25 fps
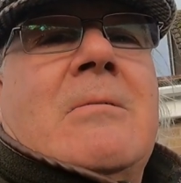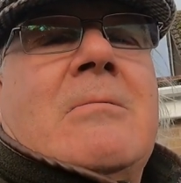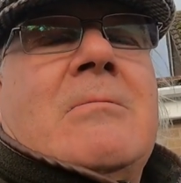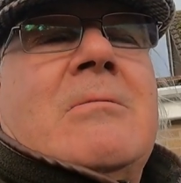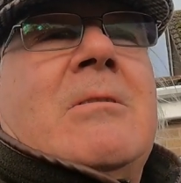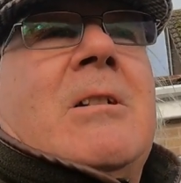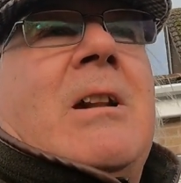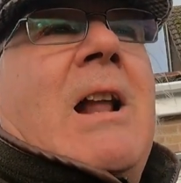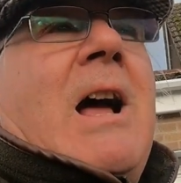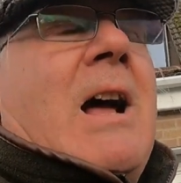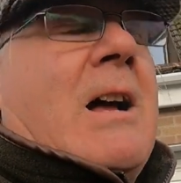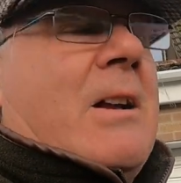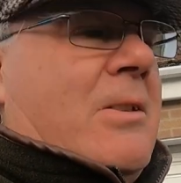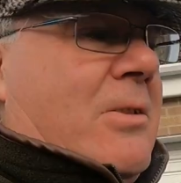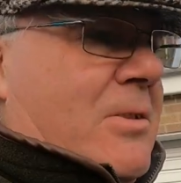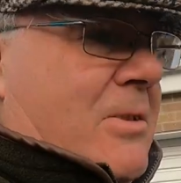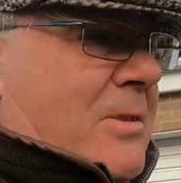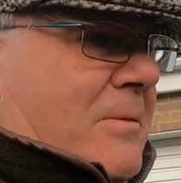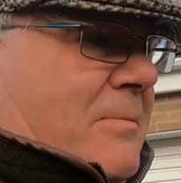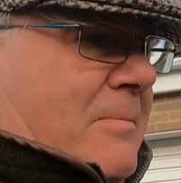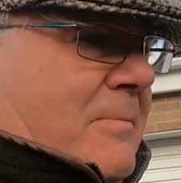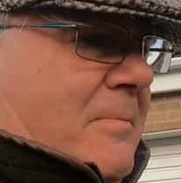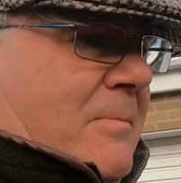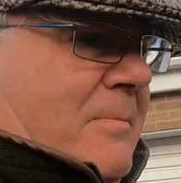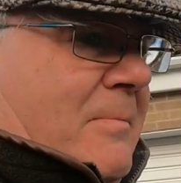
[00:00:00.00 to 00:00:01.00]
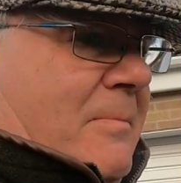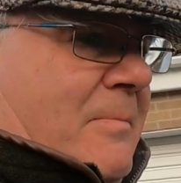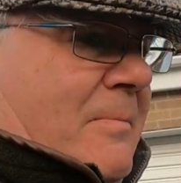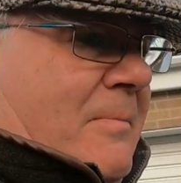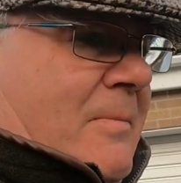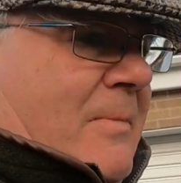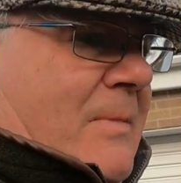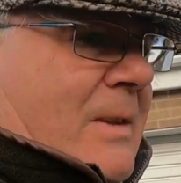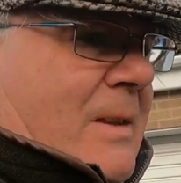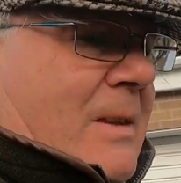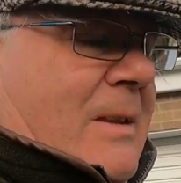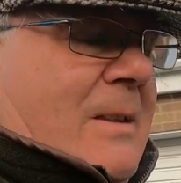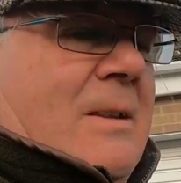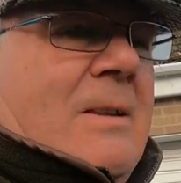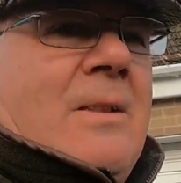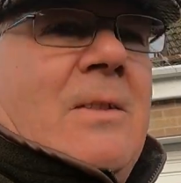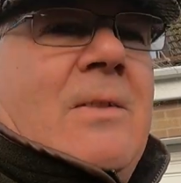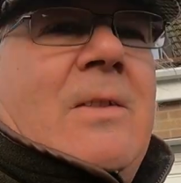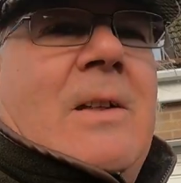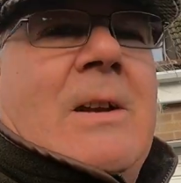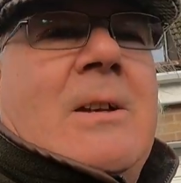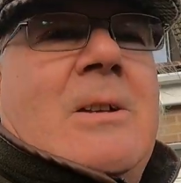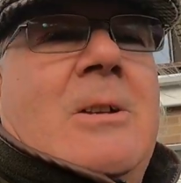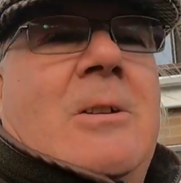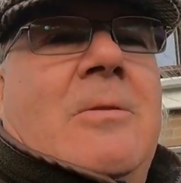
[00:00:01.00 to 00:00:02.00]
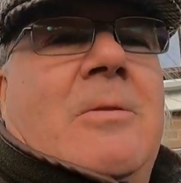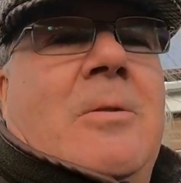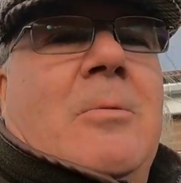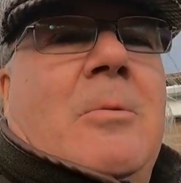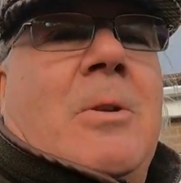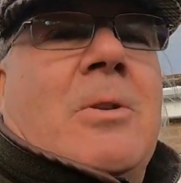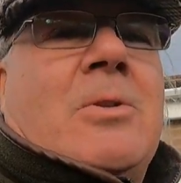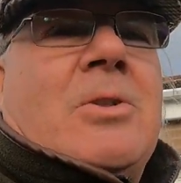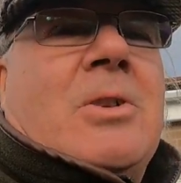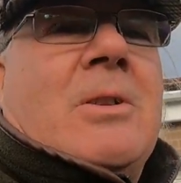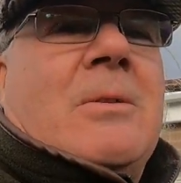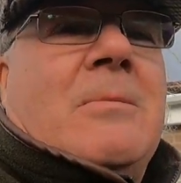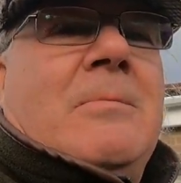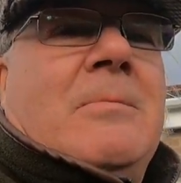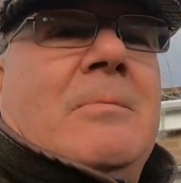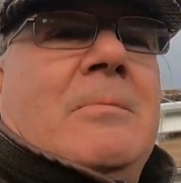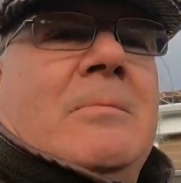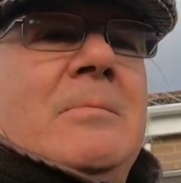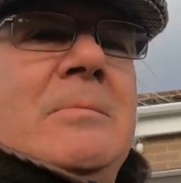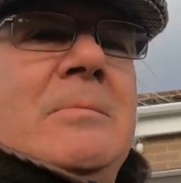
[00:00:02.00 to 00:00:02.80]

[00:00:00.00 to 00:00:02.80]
relax. Thank you for watching.